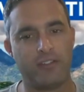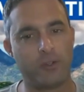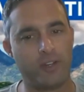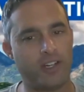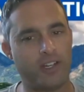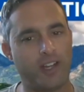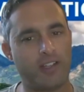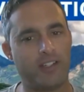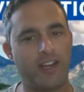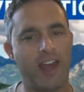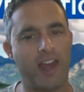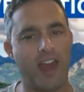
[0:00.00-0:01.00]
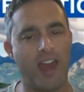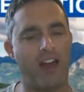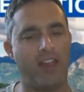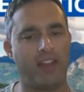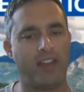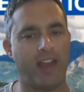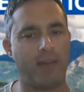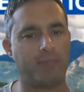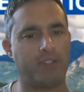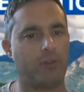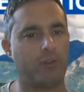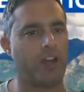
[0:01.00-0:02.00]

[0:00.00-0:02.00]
for joining us today on the Capstone